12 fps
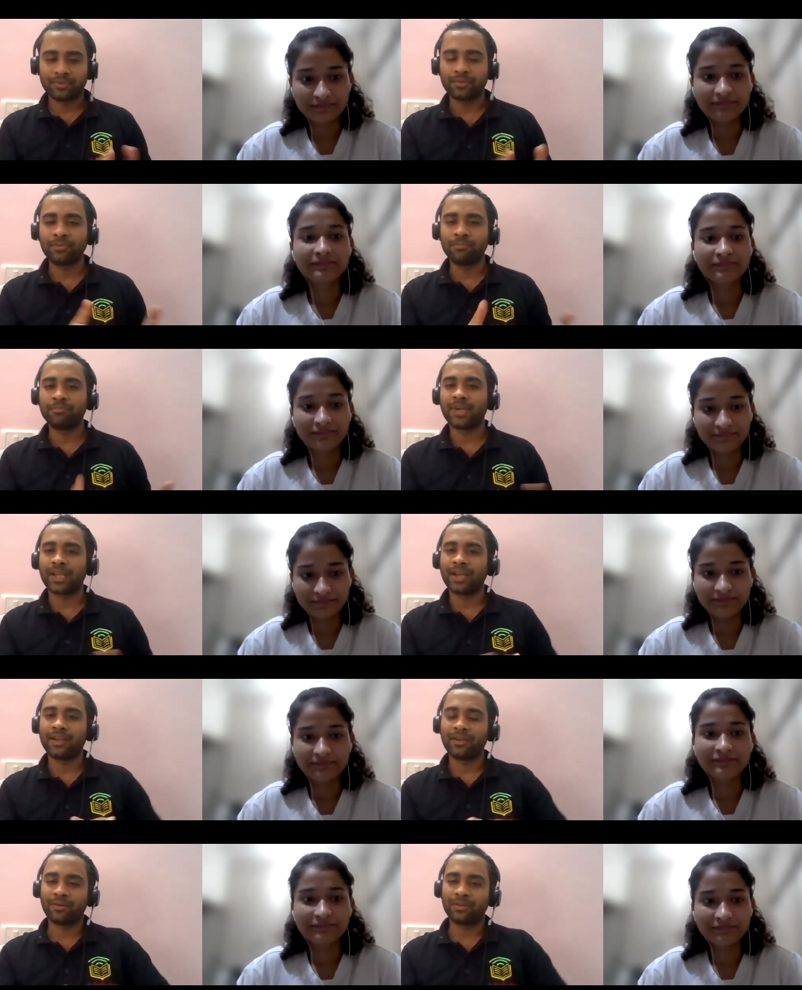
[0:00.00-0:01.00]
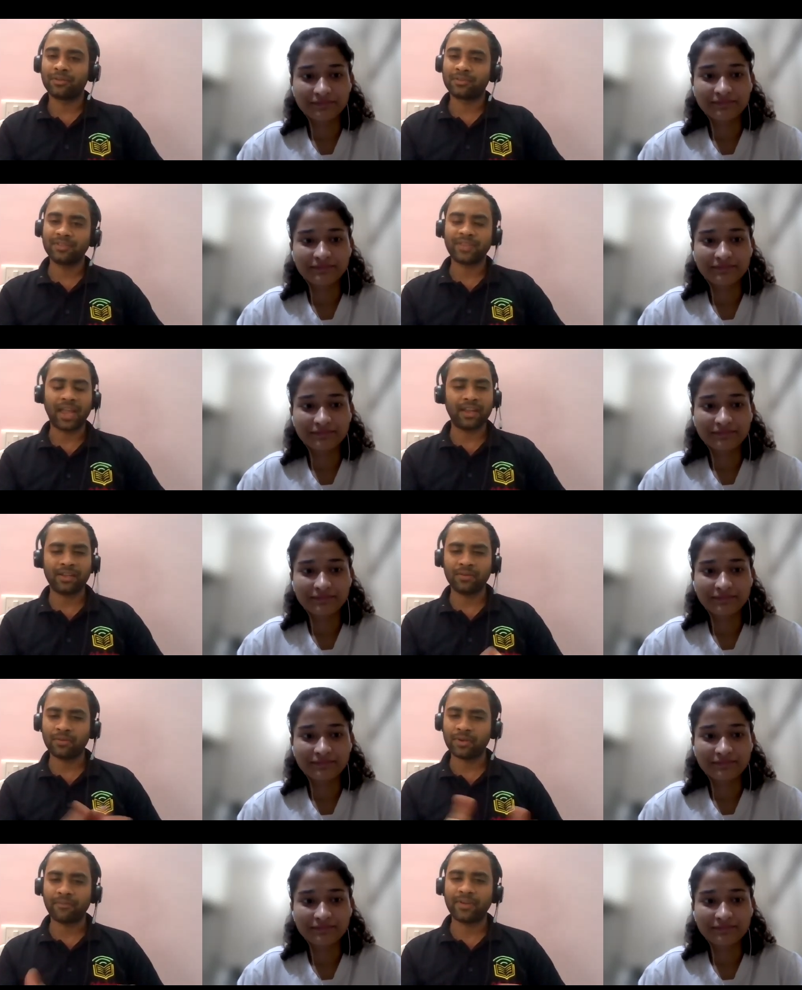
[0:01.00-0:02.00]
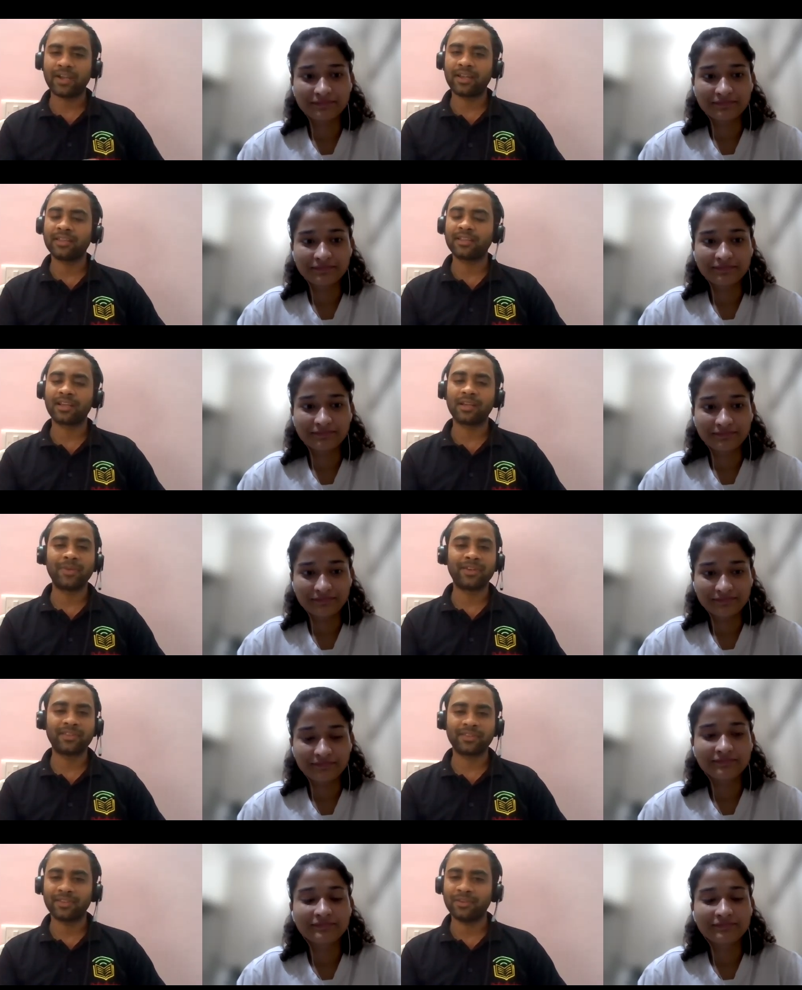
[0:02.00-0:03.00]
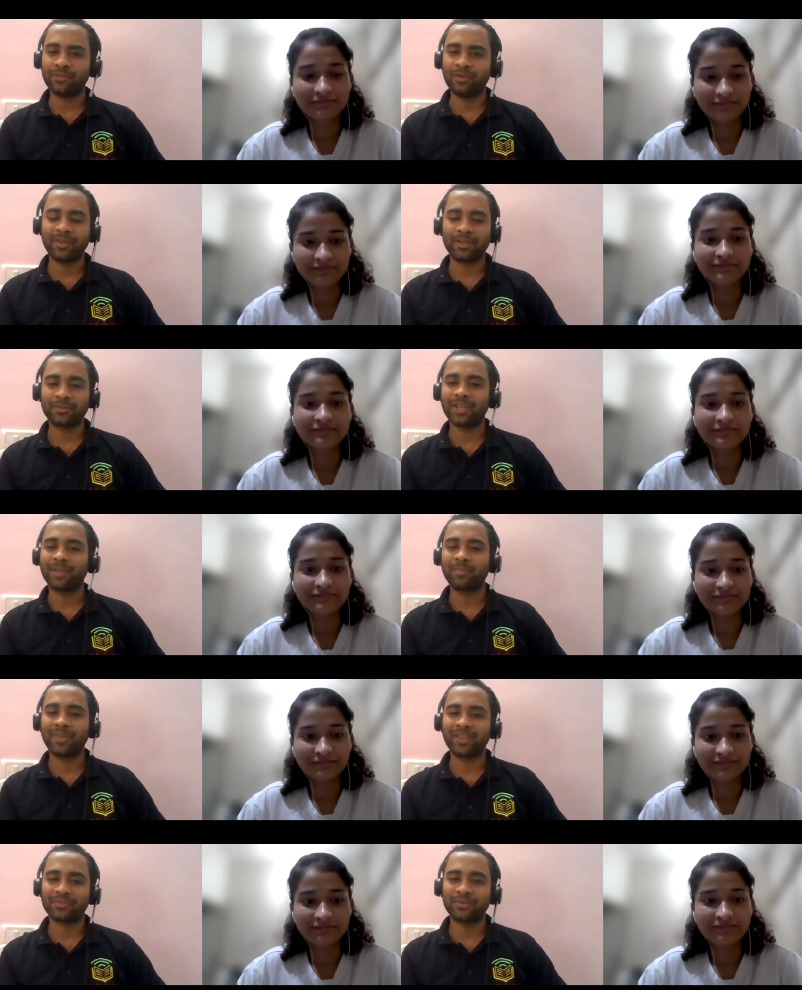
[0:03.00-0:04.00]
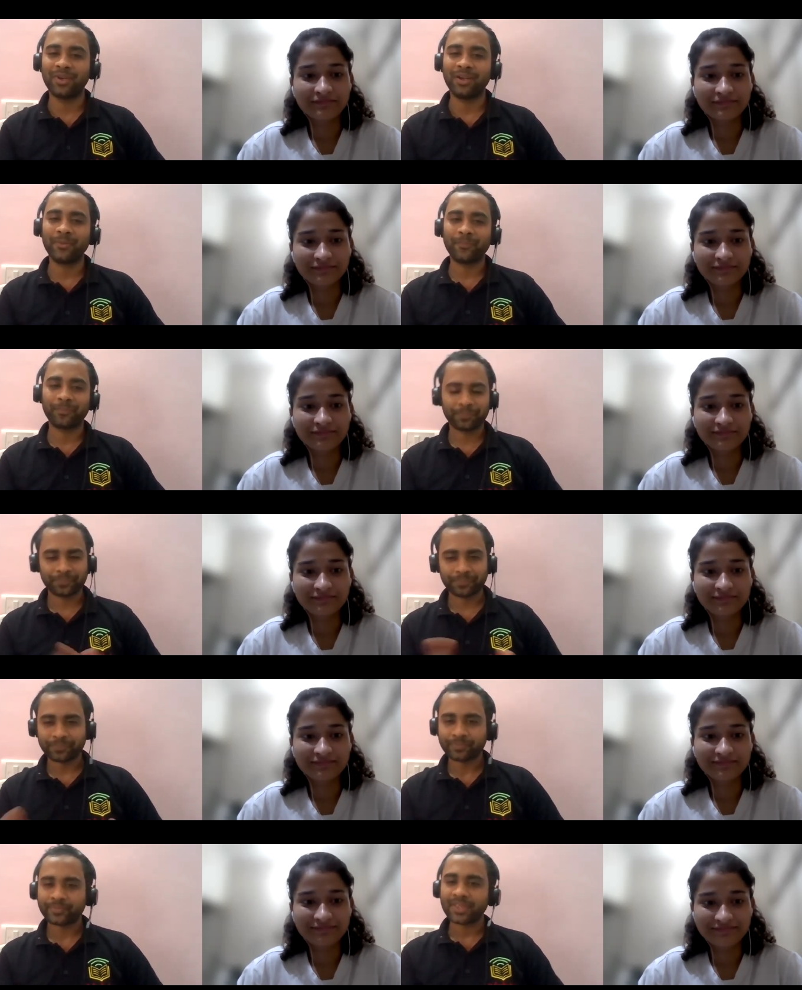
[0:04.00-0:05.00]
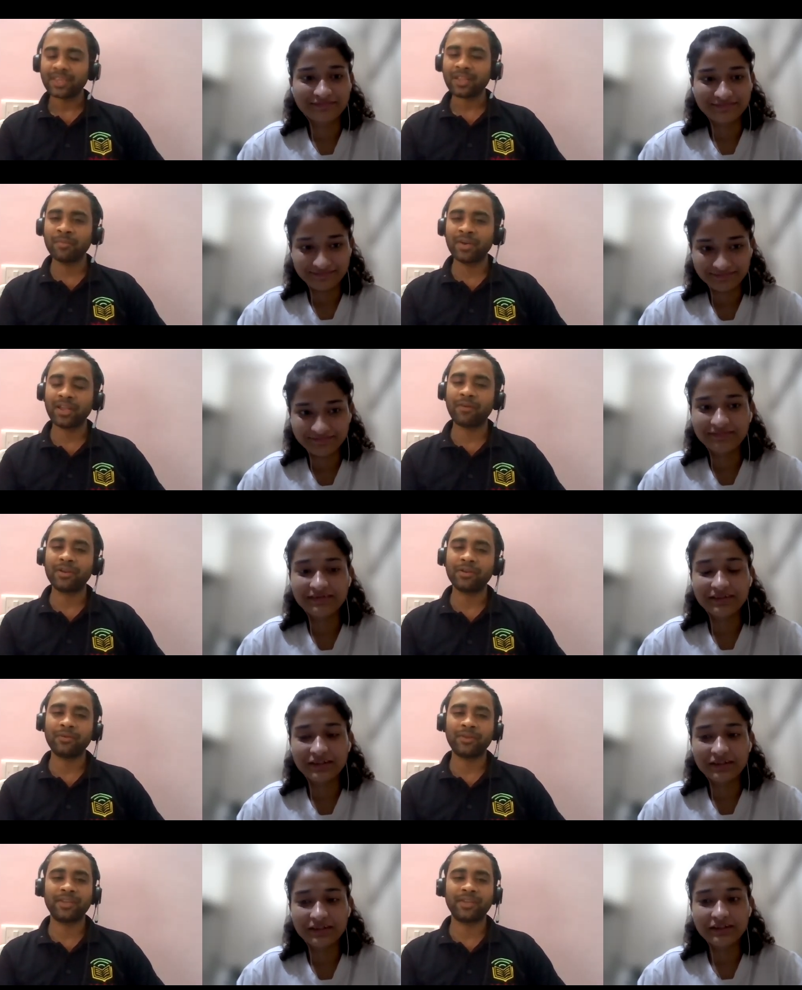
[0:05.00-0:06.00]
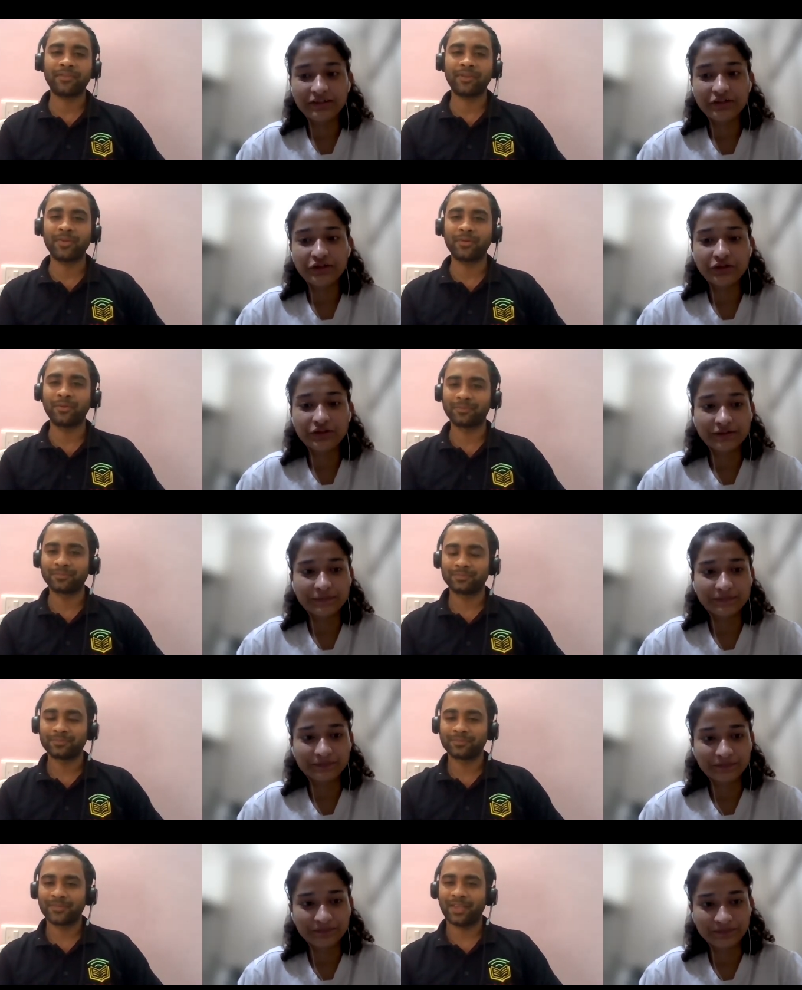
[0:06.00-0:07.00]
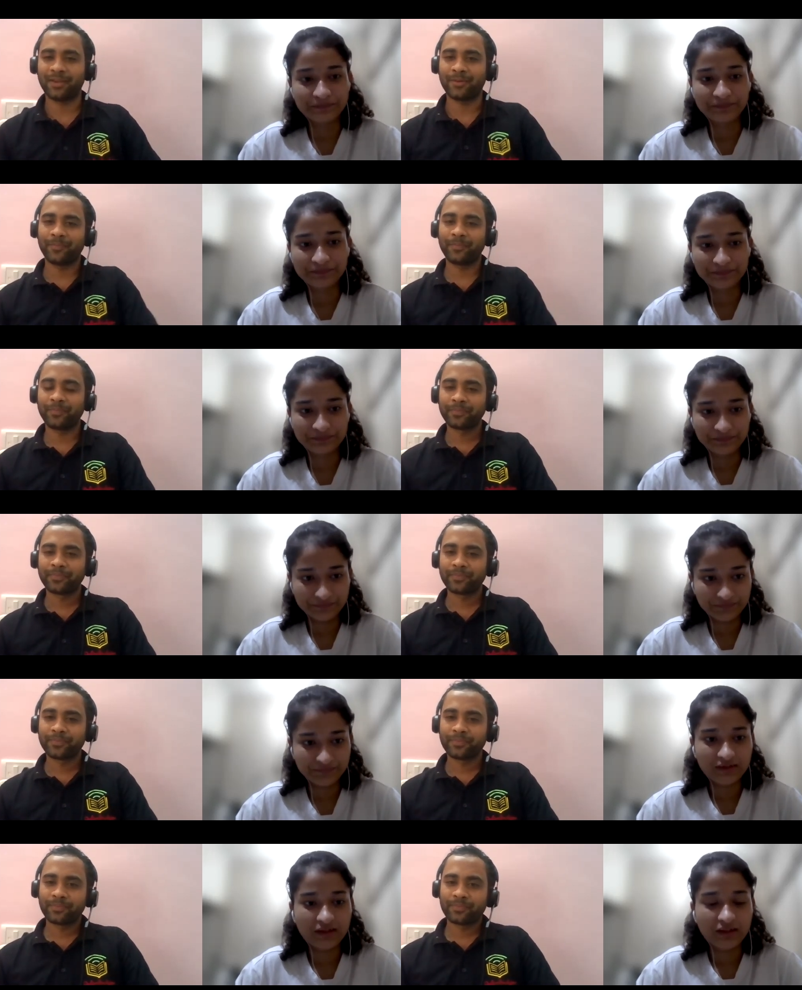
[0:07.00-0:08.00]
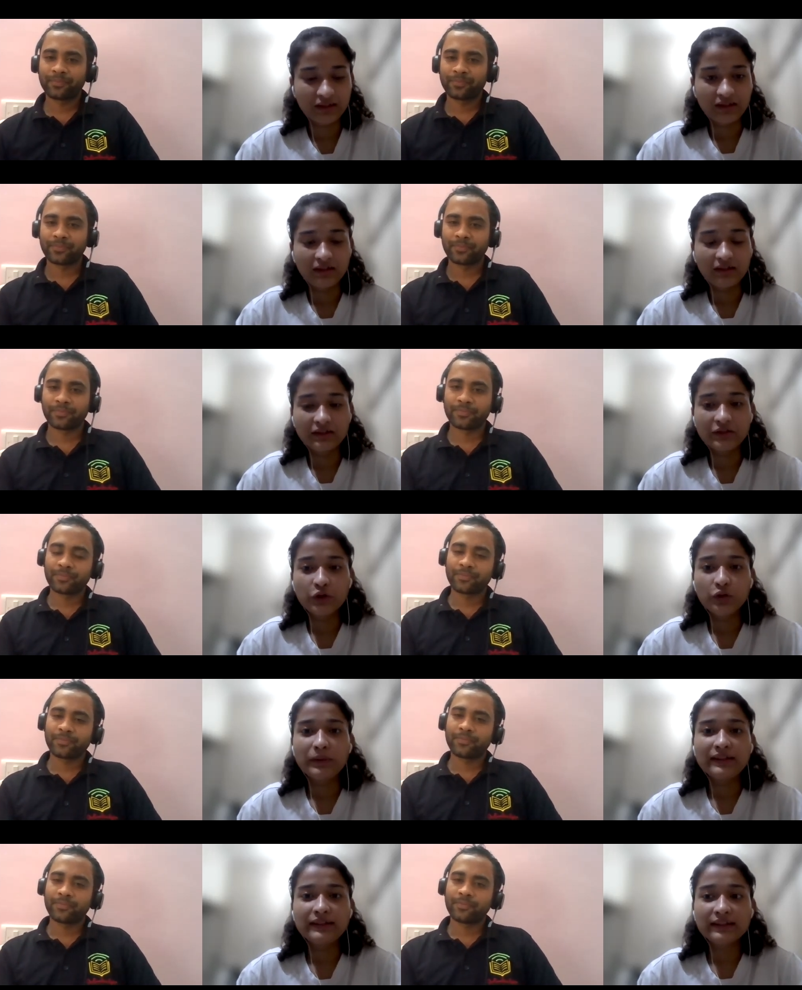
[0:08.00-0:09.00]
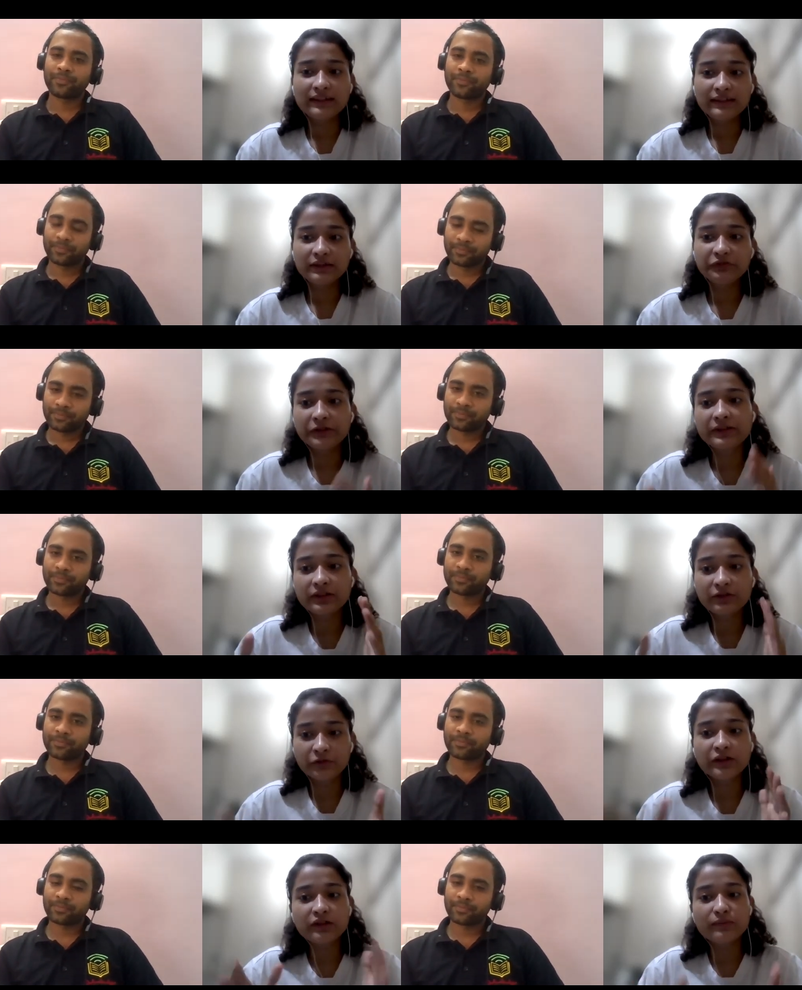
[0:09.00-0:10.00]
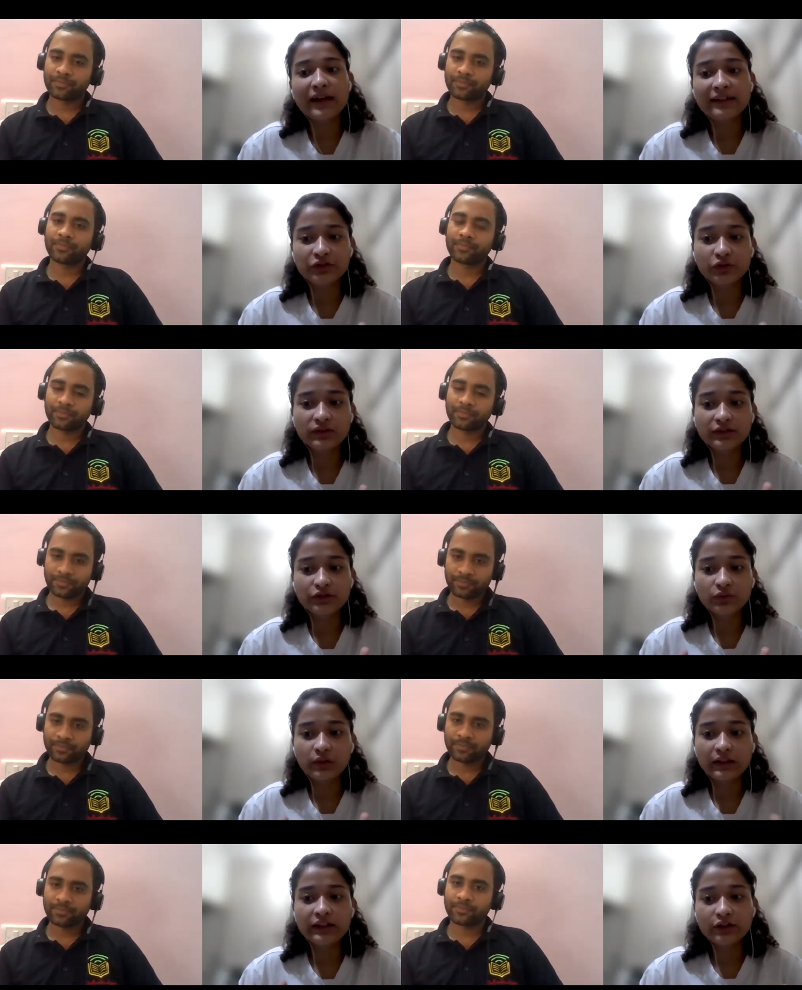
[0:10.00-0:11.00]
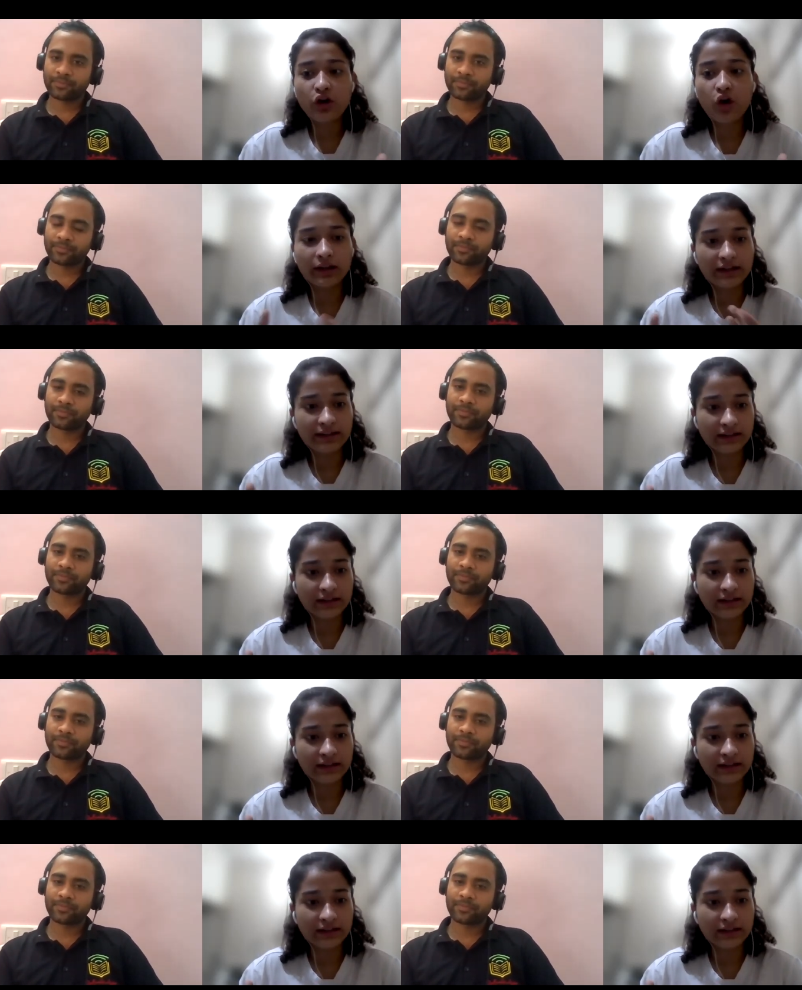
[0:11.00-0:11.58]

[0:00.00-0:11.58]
Speaker 1: to get into all those things. And I know definitely in the comment section you will be also helping a student. But I wanted
Speaker 2: to hear from you. Yeah. So basically, so first first milestone is to clear the online